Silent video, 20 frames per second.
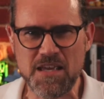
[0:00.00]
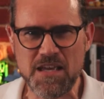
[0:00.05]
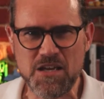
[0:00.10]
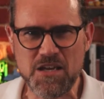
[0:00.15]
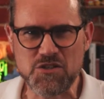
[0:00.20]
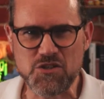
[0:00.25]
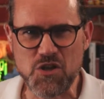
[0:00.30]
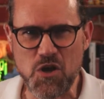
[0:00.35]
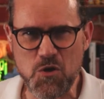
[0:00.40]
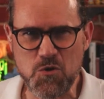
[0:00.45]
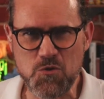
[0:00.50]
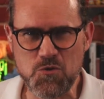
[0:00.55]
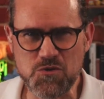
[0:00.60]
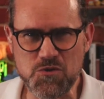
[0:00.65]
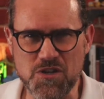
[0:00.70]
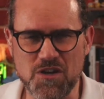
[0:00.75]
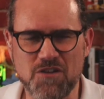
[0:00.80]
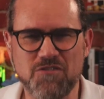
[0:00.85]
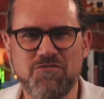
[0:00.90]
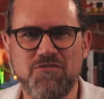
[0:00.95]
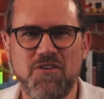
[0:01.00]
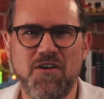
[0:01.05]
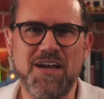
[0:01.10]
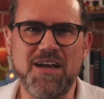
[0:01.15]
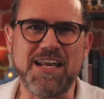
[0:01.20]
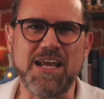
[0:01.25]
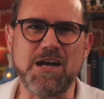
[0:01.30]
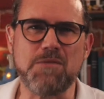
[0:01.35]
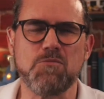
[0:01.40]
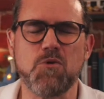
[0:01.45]
So to find
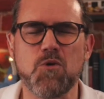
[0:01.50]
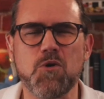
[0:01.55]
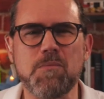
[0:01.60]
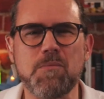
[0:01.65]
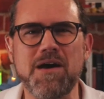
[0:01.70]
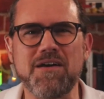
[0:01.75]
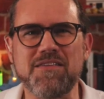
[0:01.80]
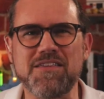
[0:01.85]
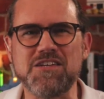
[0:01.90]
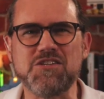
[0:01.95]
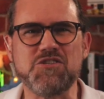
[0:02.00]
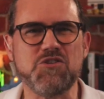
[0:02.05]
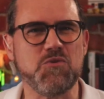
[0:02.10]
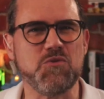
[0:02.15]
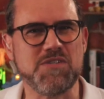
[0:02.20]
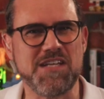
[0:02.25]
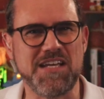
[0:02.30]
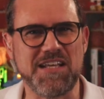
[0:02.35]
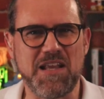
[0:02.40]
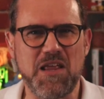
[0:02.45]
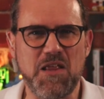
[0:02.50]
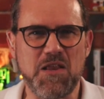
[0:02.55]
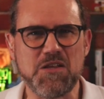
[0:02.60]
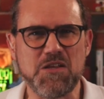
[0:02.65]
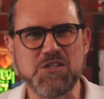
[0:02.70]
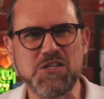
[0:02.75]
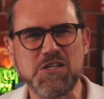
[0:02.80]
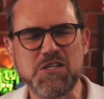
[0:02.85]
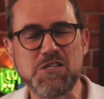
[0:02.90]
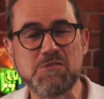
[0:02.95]
out more about these new
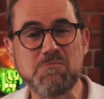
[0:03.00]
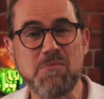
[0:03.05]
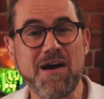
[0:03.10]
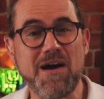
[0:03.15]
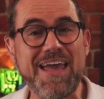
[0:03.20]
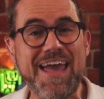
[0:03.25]
technologies, my